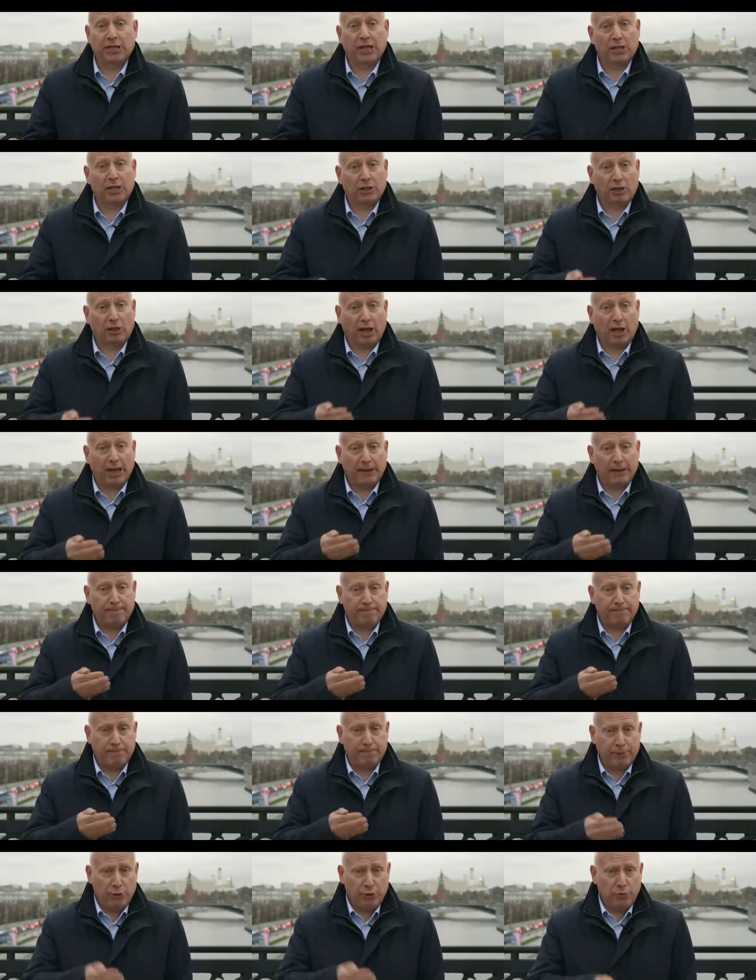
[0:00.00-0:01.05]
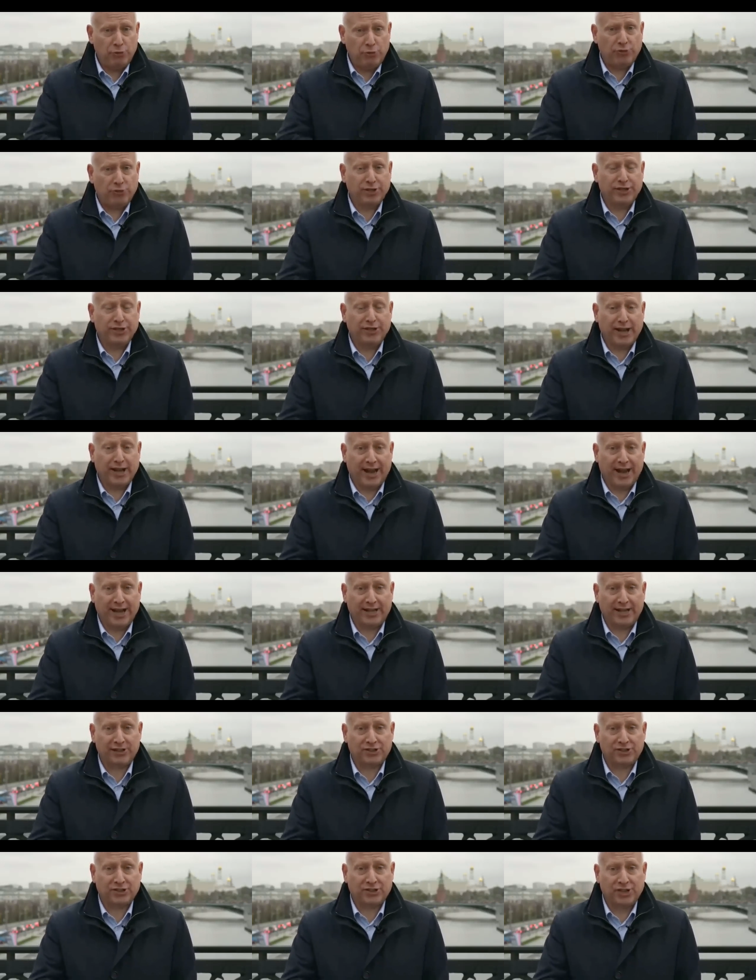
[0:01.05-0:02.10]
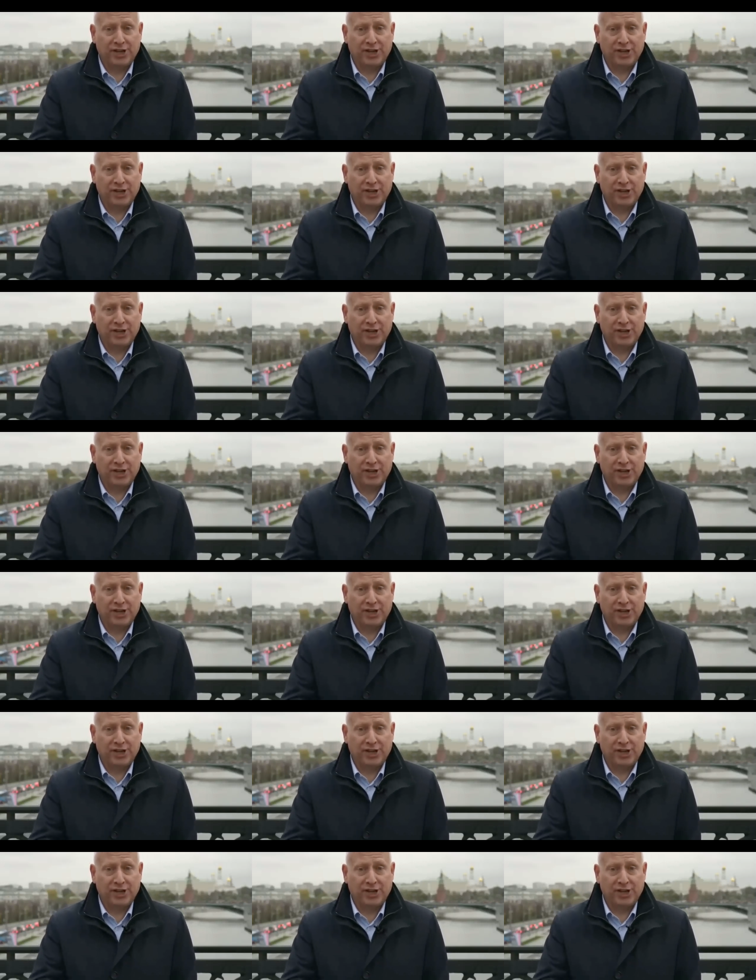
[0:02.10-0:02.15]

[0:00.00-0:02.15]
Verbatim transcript: leaving the city of Rostov-on-Don,